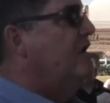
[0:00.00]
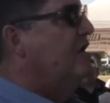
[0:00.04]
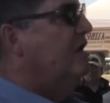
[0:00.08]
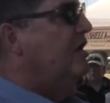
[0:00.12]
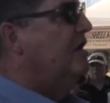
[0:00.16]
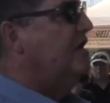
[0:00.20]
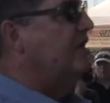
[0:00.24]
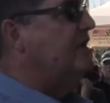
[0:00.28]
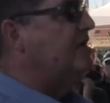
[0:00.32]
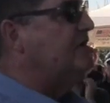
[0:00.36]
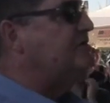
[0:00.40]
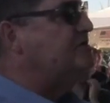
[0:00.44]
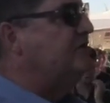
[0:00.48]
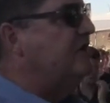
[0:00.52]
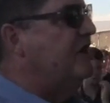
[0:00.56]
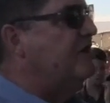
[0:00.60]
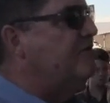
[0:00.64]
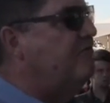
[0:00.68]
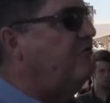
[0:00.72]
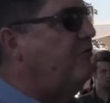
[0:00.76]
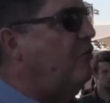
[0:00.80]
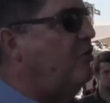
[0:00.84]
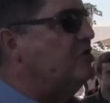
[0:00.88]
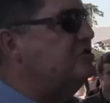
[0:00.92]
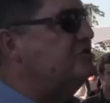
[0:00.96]
uh, that's an
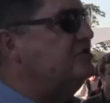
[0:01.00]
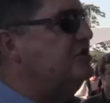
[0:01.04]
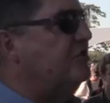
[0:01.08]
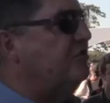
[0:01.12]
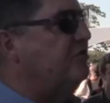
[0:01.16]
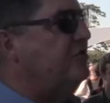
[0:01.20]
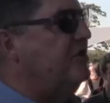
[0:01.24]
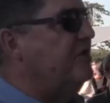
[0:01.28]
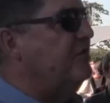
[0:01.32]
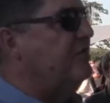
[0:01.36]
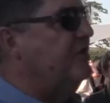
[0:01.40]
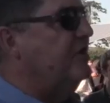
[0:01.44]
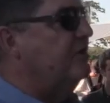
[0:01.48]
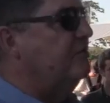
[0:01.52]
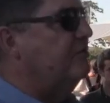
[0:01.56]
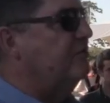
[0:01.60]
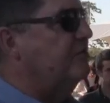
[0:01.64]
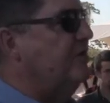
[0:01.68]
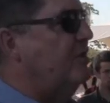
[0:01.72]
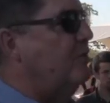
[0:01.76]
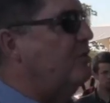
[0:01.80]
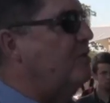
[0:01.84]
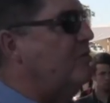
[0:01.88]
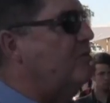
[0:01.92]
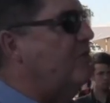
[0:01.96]
unfortunate thing that,
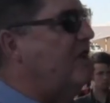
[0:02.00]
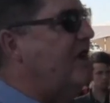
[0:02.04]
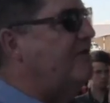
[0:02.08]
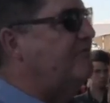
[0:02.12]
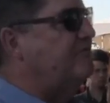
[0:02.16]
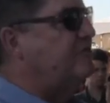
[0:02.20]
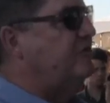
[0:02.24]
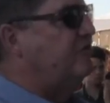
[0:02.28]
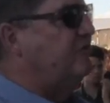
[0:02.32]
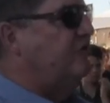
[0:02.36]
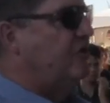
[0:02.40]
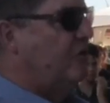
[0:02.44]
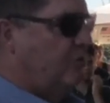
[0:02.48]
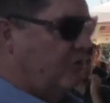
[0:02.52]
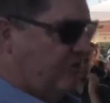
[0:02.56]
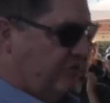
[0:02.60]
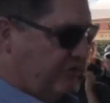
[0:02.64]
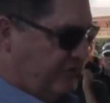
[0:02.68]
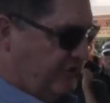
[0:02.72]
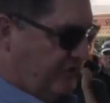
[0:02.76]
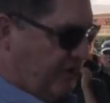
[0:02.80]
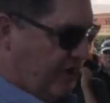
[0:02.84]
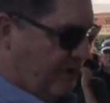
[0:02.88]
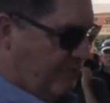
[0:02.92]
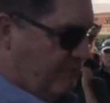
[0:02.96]
that we will have to deal
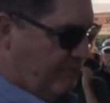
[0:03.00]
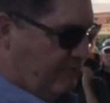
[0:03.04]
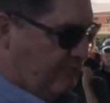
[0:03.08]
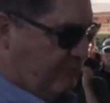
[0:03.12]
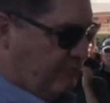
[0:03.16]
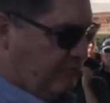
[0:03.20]
with uh,